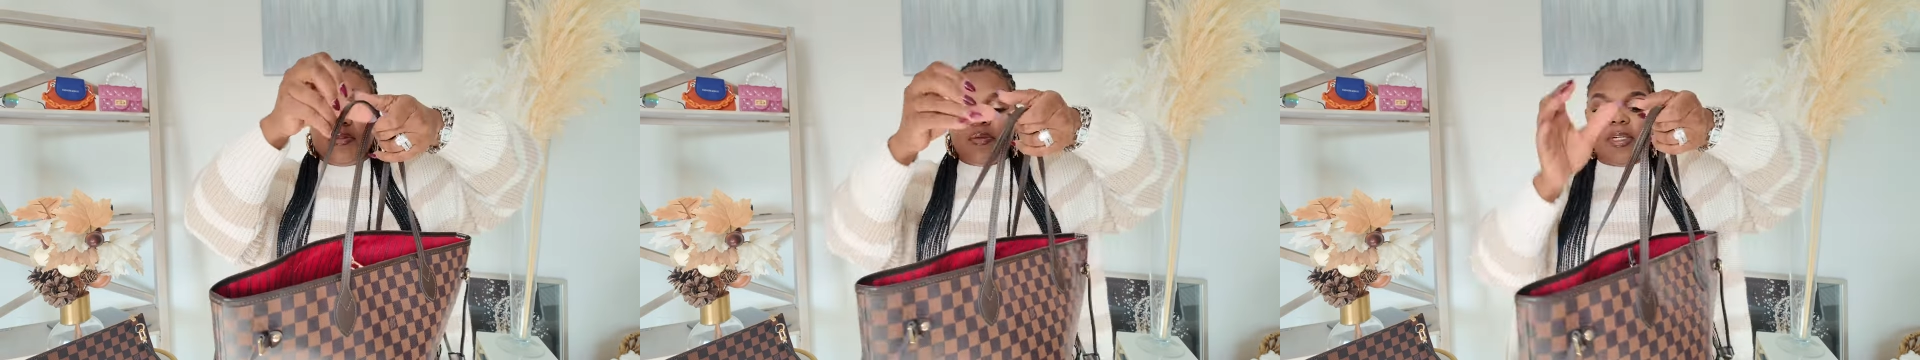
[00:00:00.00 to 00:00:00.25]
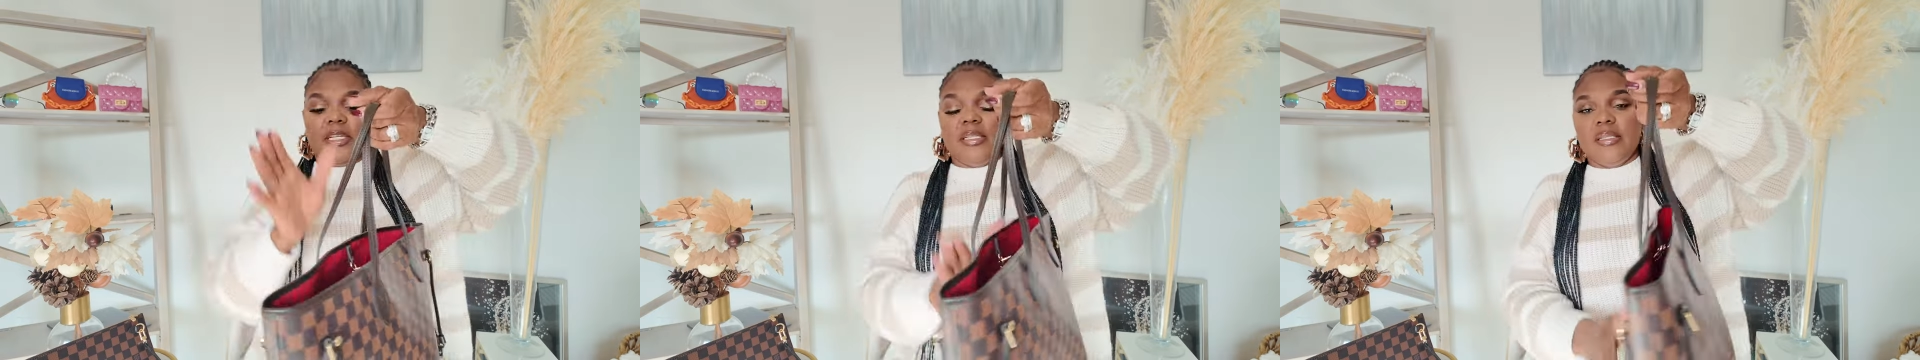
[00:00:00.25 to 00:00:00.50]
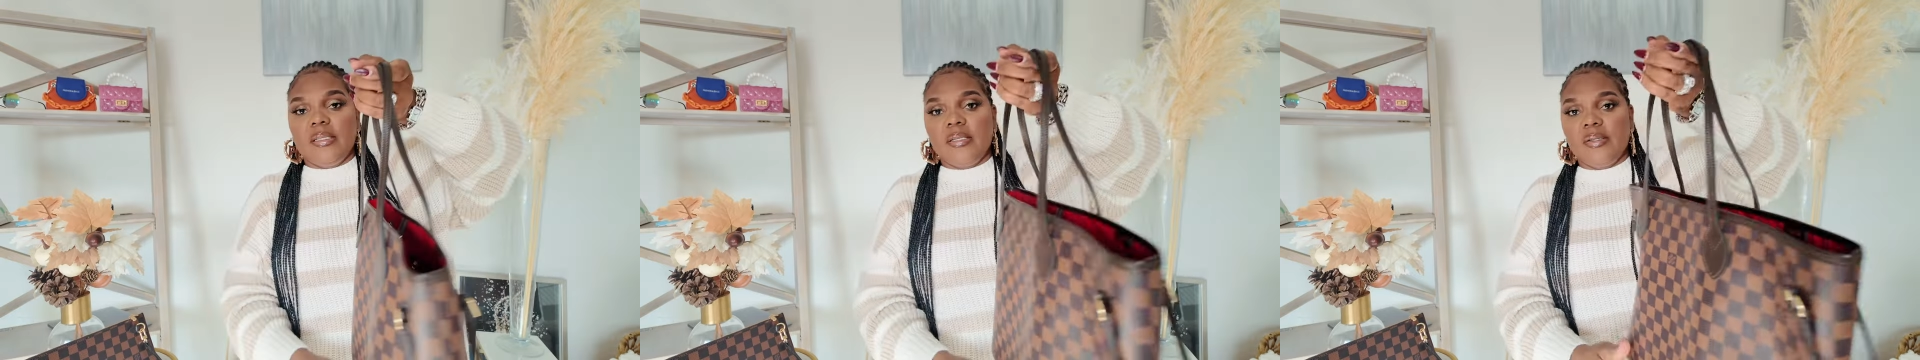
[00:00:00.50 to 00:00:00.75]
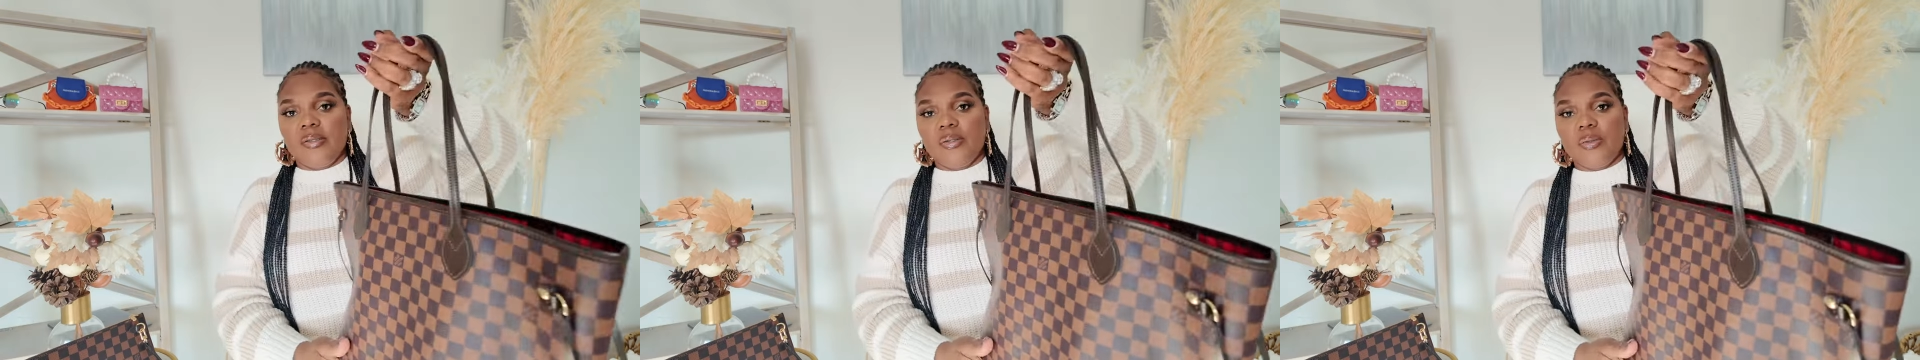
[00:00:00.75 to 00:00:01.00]
right?
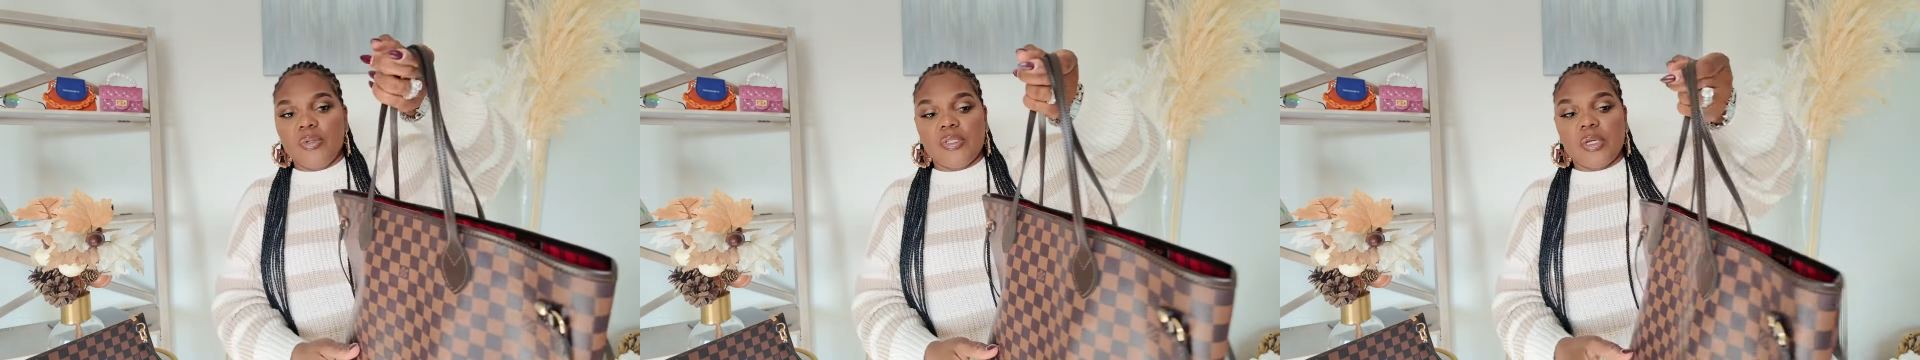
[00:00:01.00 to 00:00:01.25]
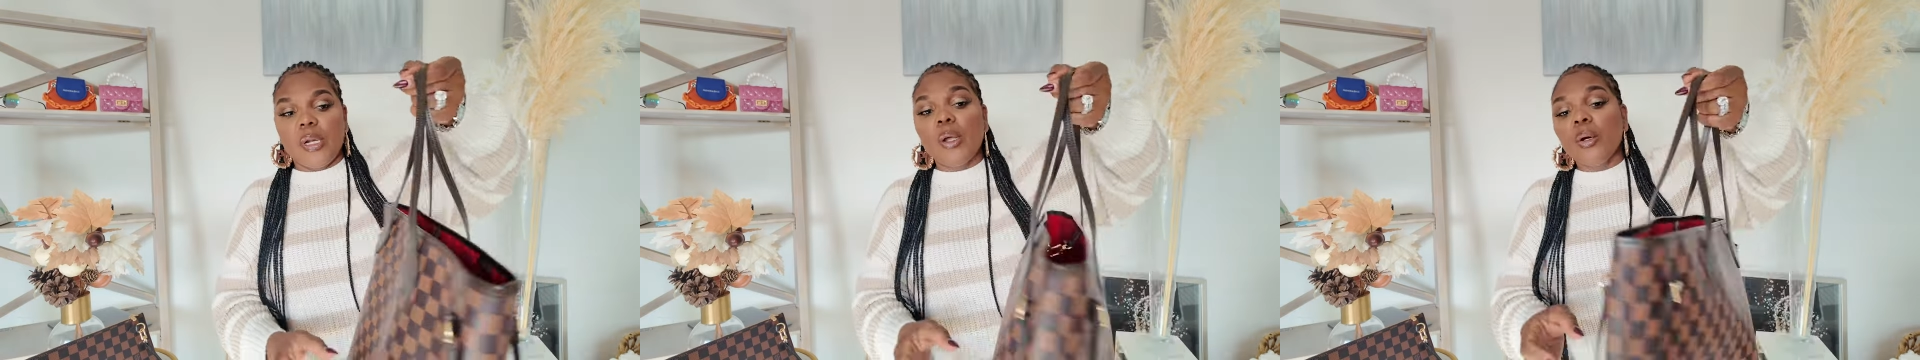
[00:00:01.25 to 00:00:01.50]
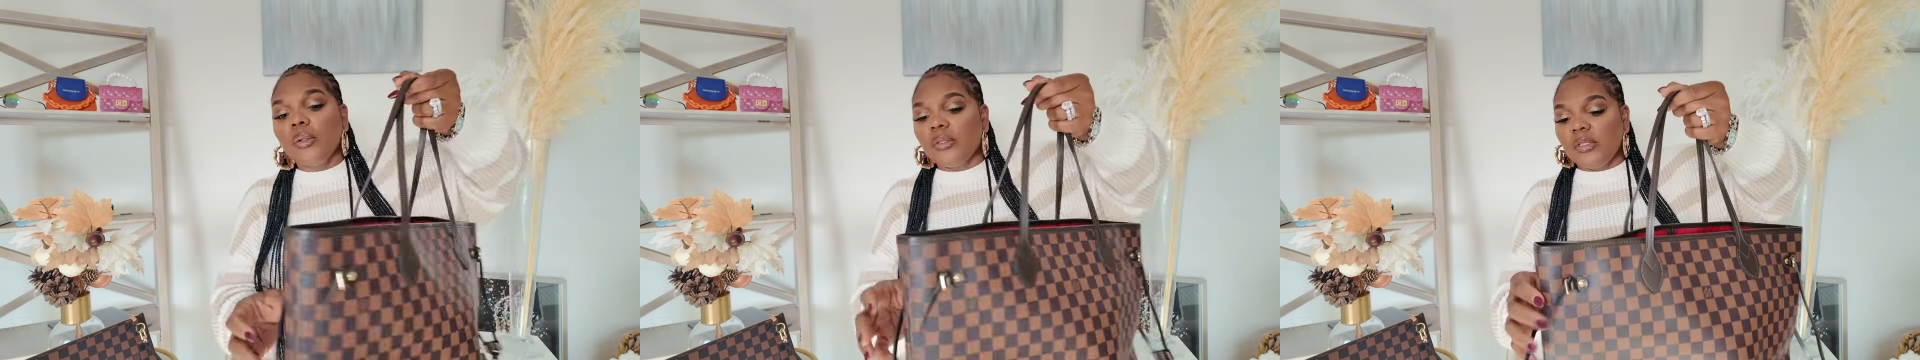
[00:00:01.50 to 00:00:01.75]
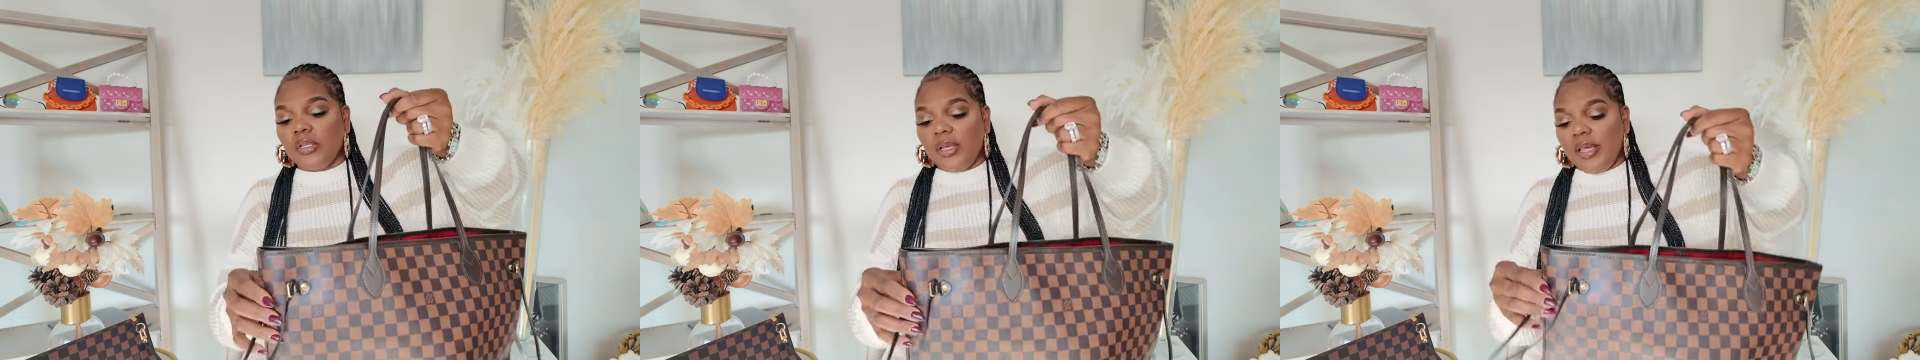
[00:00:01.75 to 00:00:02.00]
So it's
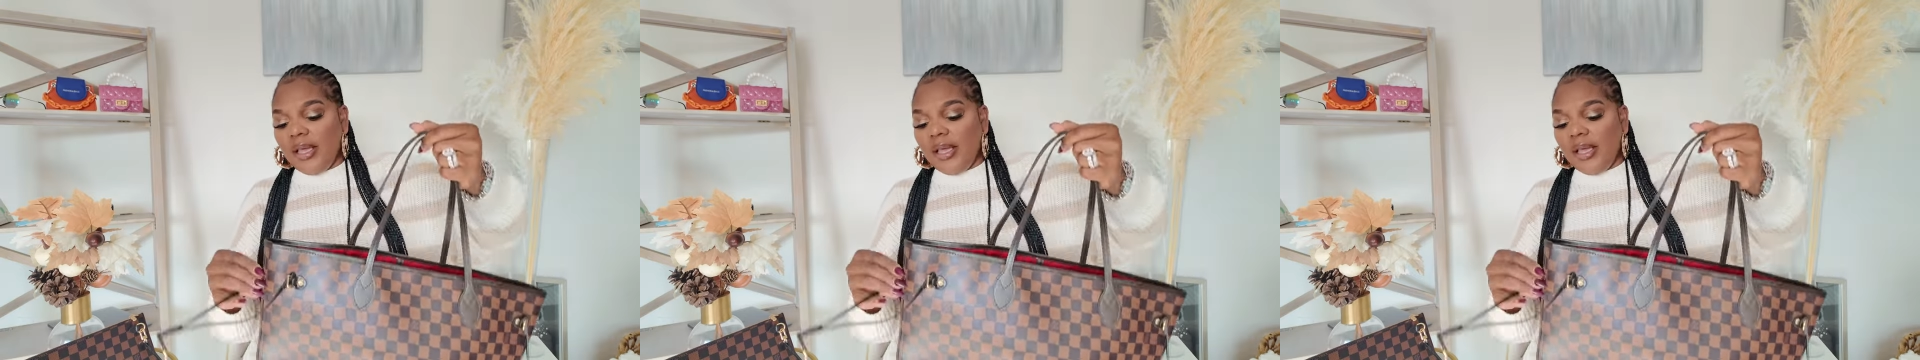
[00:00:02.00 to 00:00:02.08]
closed.